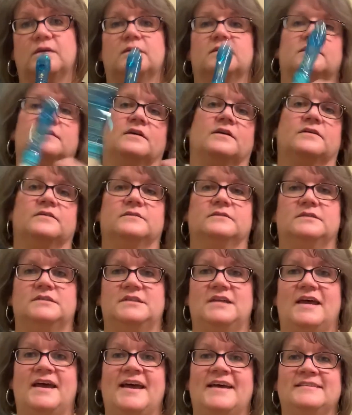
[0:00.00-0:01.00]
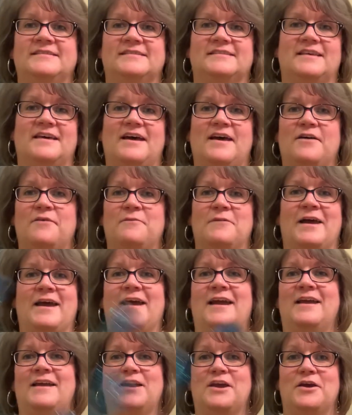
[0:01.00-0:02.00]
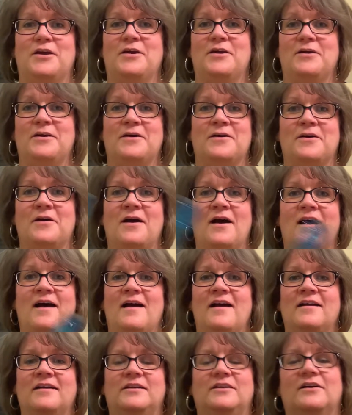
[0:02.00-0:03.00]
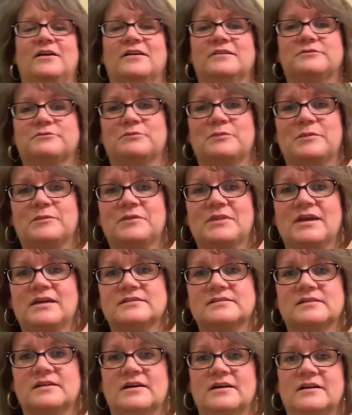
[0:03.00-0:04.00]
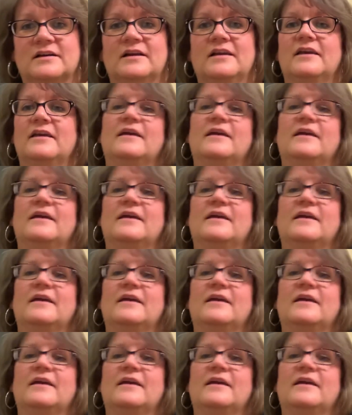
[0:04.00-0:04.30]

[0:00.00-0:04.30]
So, just the way you are. You guys remember that song?